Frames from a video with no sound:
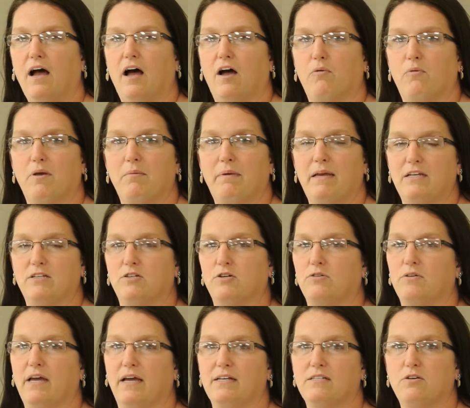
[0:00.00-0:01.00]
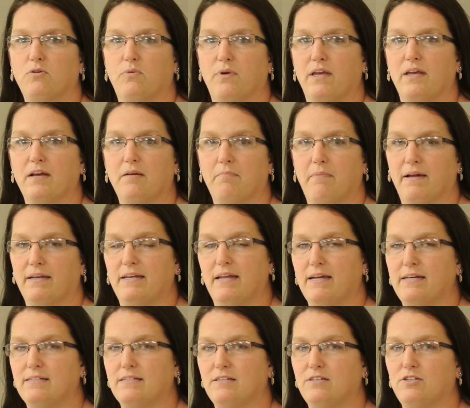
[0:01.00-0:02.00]
We meet 2 days a week,
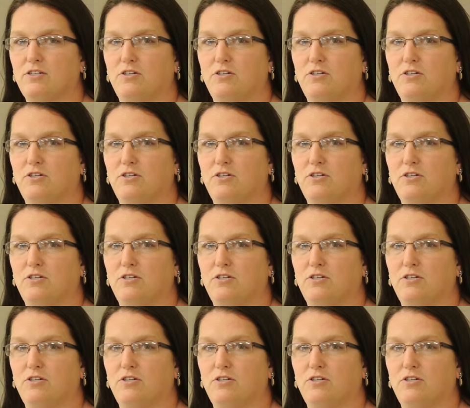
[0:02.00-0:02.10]
Mondays and